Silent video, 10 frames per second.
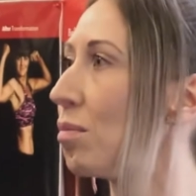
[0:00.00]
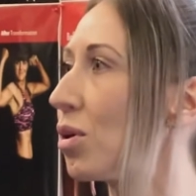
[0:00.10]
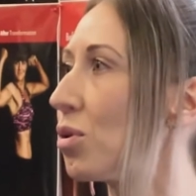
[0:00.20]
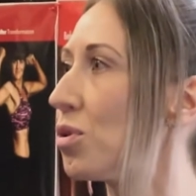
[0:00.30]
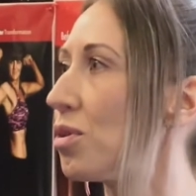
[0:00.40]

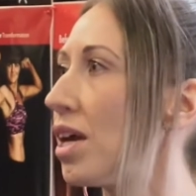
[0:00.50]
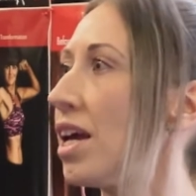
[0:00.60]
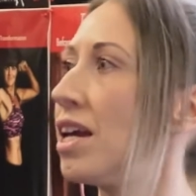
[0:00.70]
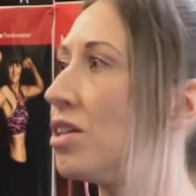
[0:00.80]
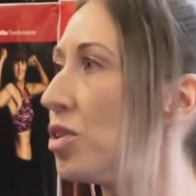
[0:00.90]
Because
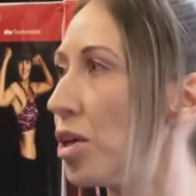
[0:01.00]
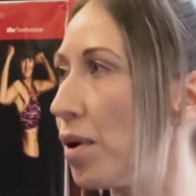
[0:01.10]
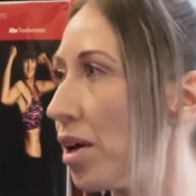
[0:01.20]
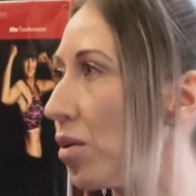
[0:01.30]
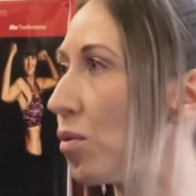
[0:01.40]
it is
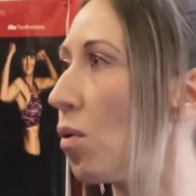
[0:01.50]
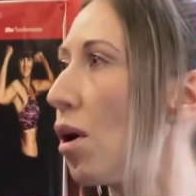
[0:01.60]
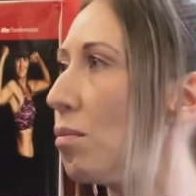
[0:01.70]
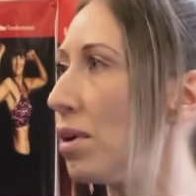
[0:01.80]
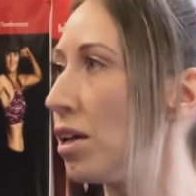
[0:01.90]
doing
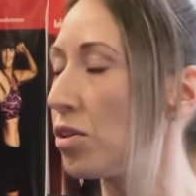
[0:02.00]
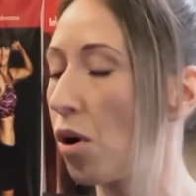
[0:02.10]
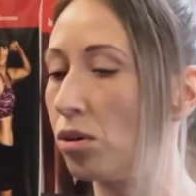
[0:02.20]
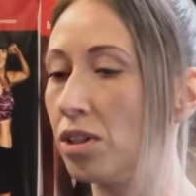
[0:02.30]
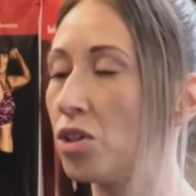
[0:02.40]
what I'm being
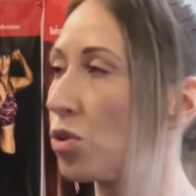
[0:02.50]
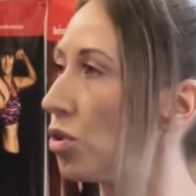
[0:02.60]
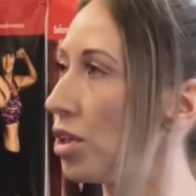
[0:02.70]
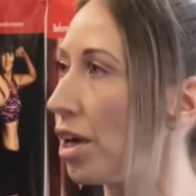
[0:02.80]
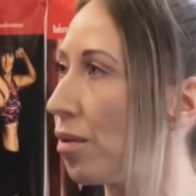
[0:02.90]
told it
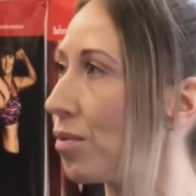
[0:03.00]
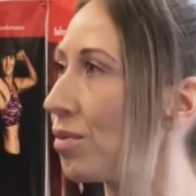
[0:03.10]
should do.